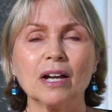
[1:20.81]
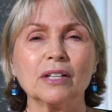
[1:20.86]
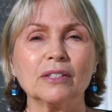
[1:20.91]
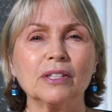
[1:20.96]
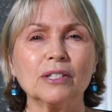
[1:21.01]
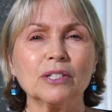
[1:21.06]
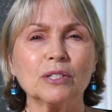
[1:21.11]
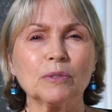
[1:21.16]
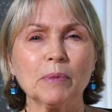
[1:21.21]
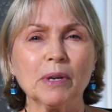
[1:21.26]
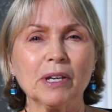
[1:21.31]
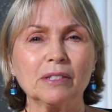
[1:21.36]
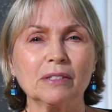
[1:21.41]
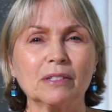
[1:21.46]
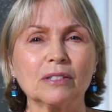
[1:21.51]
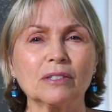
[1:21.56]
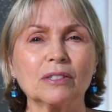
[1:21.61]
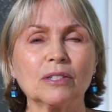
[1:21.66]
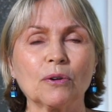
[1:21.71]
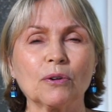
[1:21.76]
This means
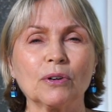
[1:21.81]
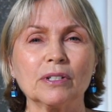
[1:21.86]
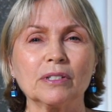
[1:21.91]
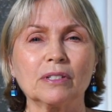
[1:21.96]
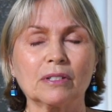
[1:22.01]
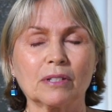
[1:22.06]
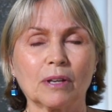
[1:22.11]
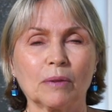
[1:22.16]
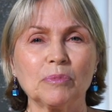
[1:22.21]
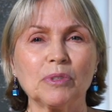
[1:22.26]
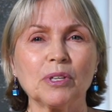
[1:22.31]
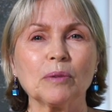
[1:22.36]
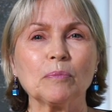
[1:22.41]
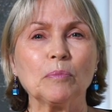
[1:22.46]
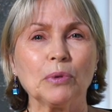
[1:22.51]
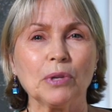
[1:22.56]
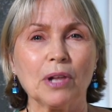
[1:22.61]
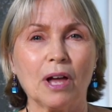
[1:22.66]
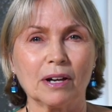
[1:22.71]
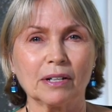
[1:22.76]
that there is something
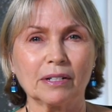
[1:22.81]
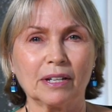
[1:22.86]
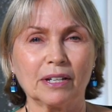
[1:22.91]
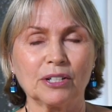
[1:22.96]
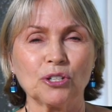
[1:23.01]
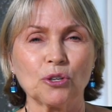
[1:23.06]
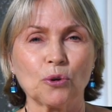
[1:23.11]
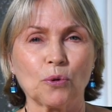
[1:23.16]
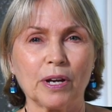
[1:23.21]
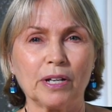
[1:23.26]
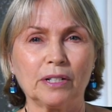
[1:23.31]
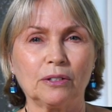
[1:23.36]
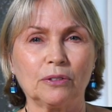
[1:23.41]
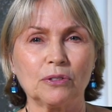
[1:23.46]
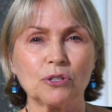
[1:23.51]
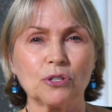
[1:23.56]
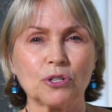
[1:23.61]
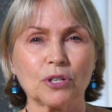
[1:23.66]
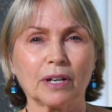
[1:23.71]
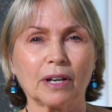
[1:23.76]
blocking your
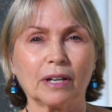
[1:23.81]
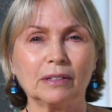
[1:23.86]
energy,